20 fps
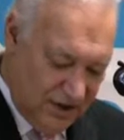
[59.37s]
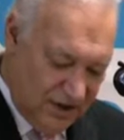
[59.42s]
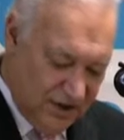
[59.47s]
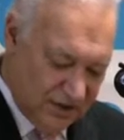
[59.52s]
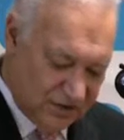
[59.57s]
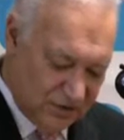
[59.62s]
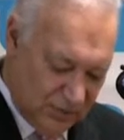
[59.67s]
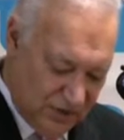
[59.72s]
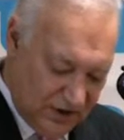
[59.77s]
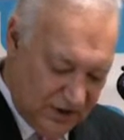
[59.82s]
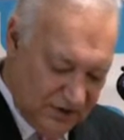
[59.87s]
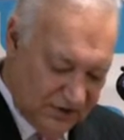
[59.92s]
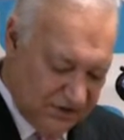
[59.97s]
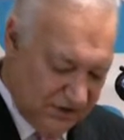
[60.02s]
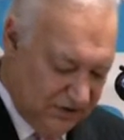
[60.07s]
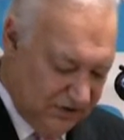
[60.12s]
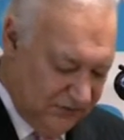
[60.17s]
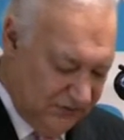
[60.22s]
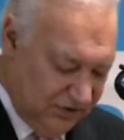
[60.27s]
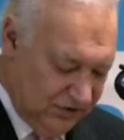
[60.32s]
as well as
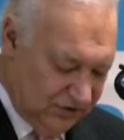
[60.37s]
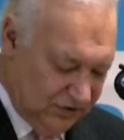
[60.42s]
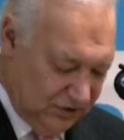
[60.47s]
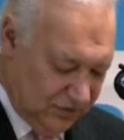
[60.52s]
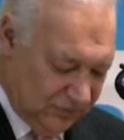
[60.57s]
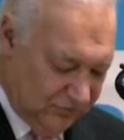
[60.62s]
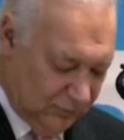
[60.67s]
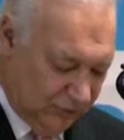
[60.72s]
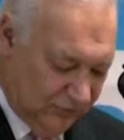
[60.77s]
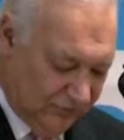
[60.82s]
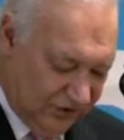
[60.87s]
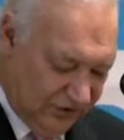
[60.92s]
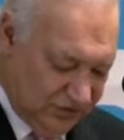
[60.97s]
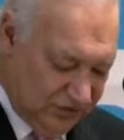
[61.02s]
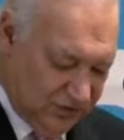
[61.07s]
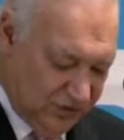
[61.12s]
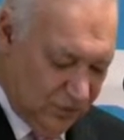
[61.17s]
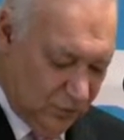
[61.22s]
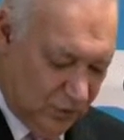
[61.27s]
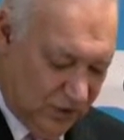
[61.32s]
the Division of
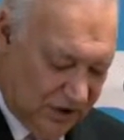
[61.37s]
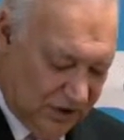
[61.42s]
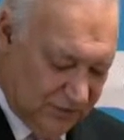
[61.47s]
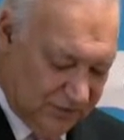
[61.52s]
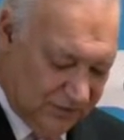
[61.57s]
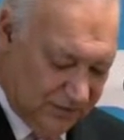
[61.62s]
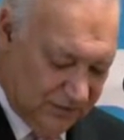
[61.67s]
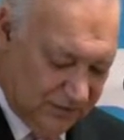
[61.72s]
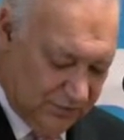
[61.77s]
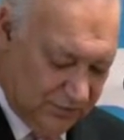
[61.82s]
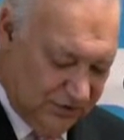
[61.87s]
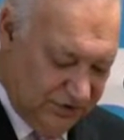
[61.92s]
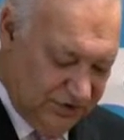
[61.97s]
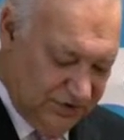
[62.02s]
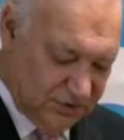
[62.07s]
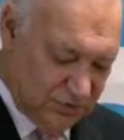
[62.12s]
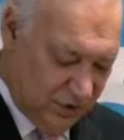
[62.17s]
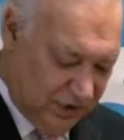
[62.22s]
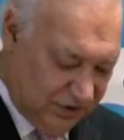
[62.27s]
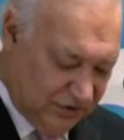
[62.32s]
Prevention and Wellness.
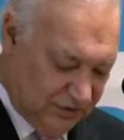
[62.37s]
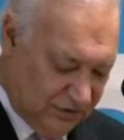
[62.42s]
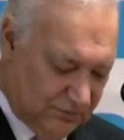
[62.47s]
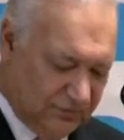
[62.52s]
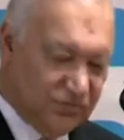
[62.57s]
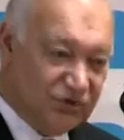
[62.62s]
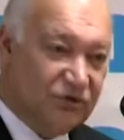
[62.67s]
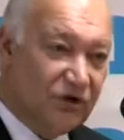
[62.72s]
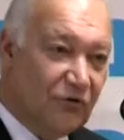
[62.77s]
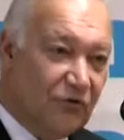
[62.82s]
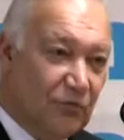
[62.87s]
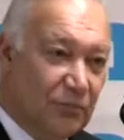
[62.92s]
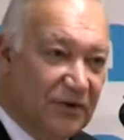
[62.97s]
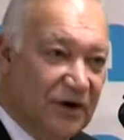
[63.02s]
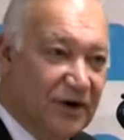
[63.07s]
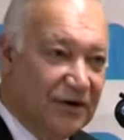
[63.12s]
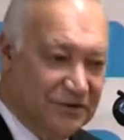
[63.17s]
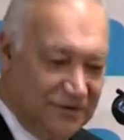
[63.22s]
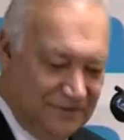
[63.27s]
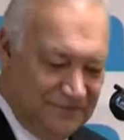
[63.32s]
Please welcome Cheryl
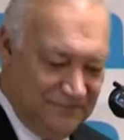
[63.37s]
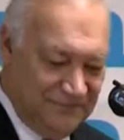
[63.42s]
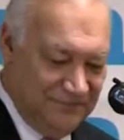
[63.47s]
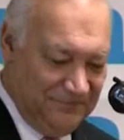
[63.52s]
Bartlett.